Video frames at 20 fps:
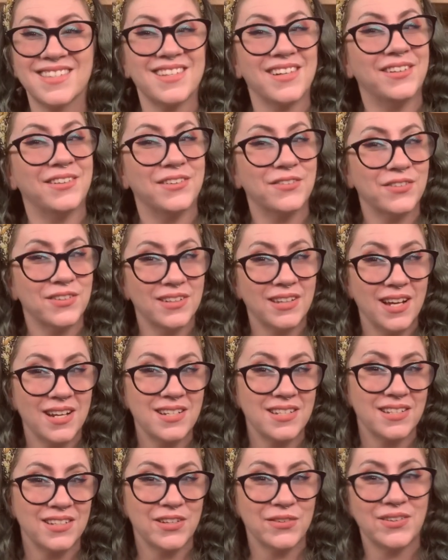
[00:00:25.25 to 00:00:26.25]
So if you'd like
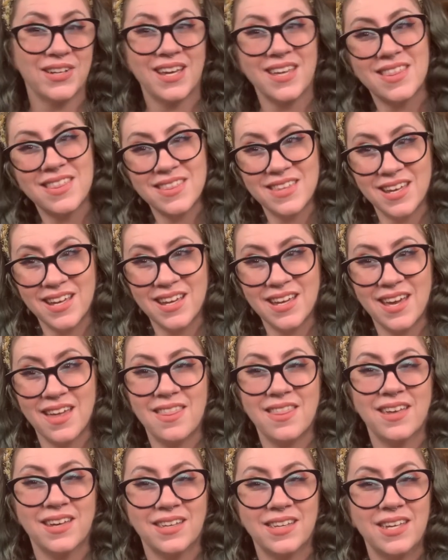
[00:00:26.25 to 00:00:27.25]
to know what I think,
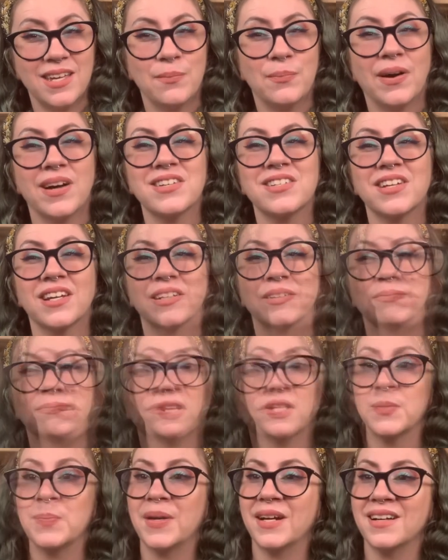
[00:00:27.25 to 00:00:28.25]
then keep watching. For
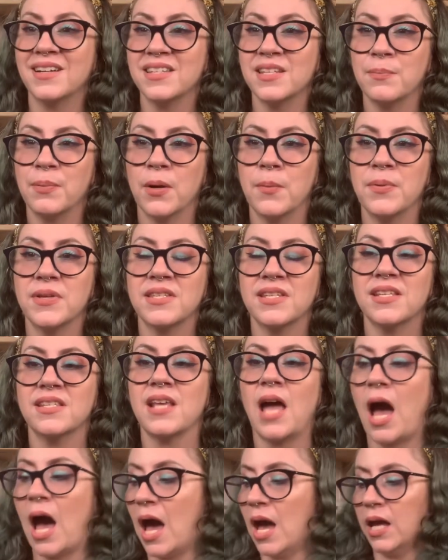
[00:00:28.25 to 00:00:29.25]
transparency purposes,
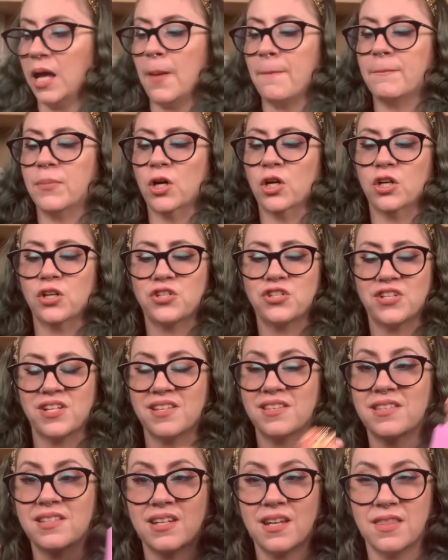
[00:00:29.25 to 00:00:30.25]
I
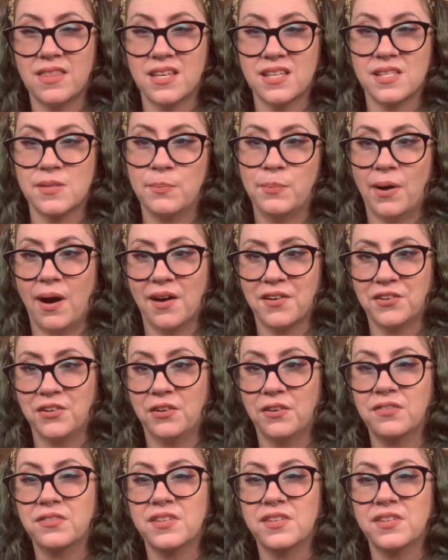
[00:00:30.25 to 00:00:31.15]
purchased this bottle.